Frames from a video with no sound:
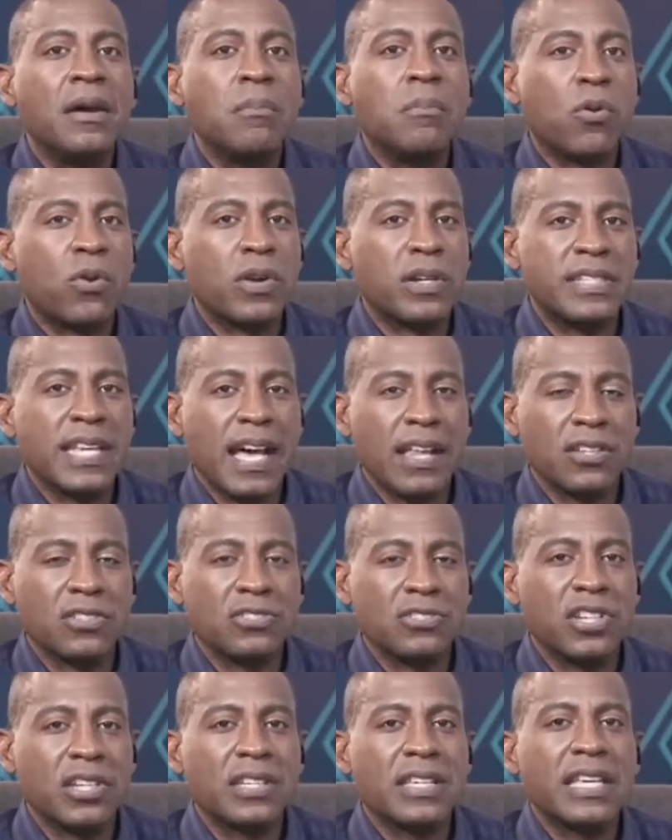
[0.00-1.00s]
more
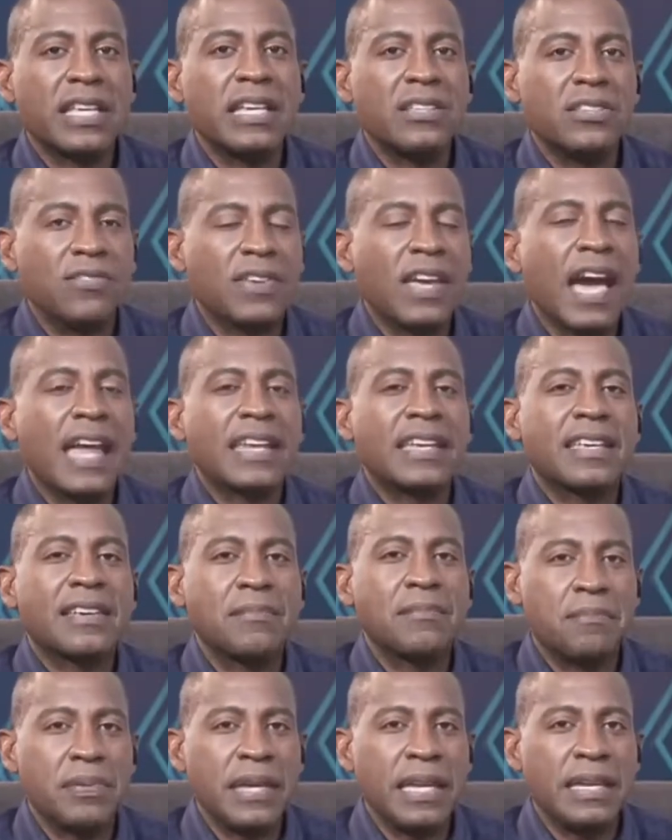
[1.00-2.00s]
intelligently and you've got to
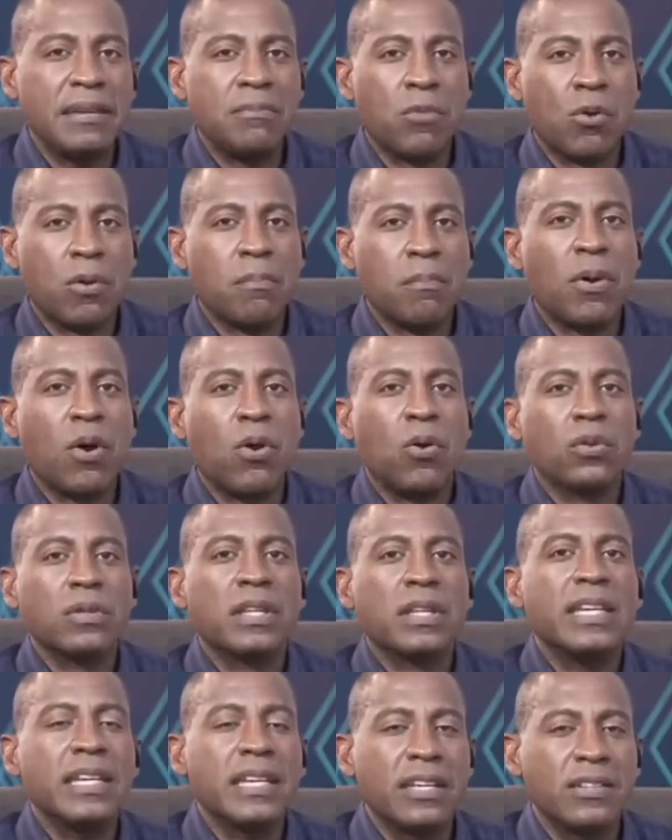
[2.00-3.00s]
compete more
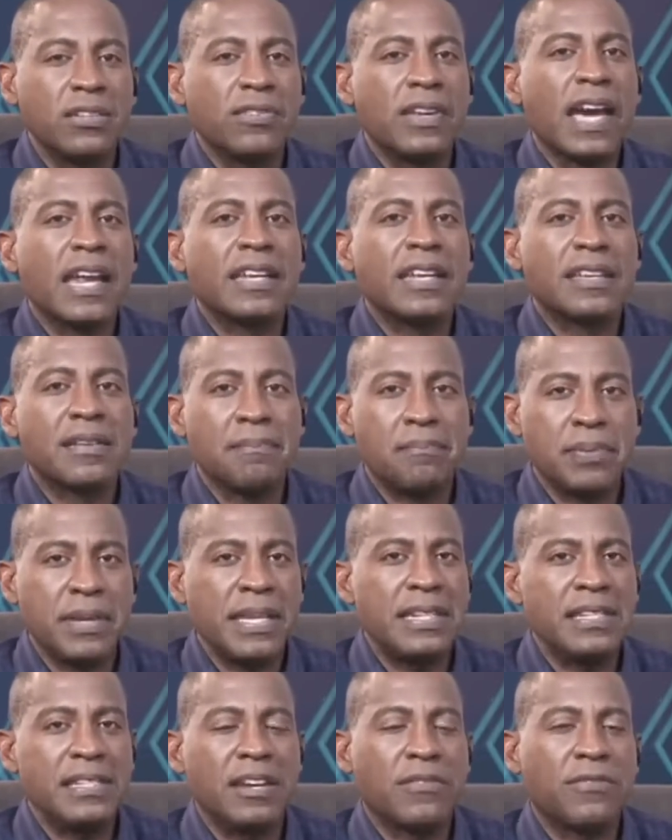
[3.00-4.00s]
boldly and you've got to
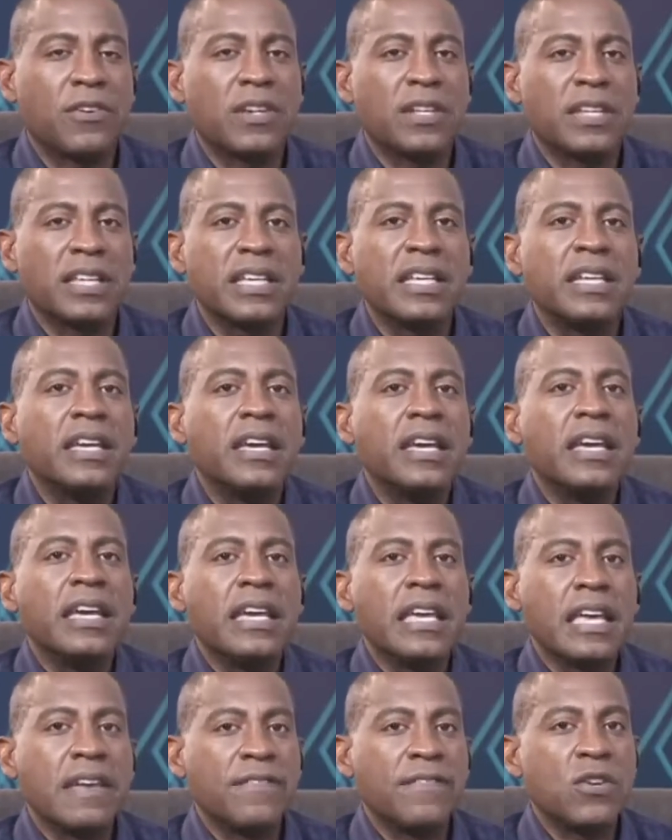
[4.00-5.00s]
compete differently
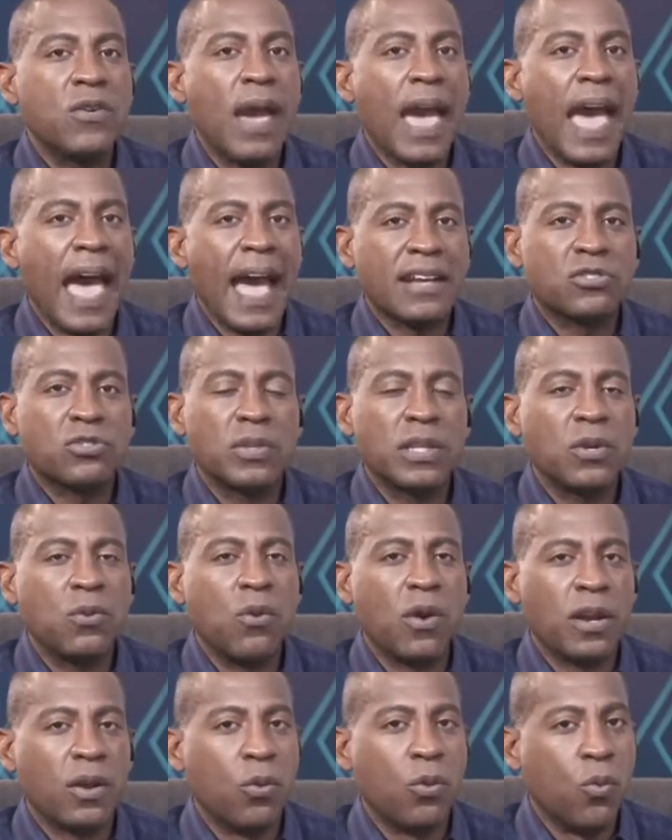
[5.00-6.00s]
if you actually
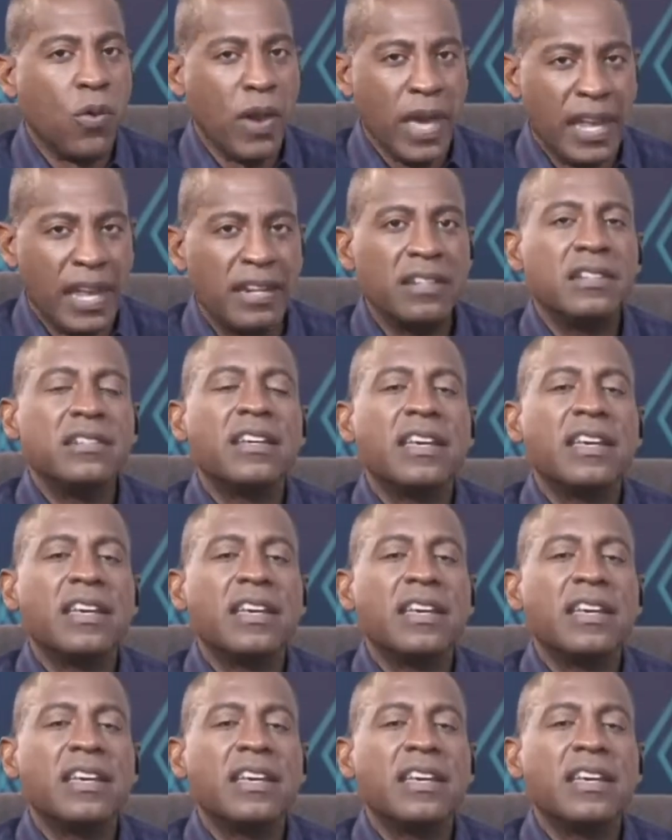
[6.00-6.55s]
want to win.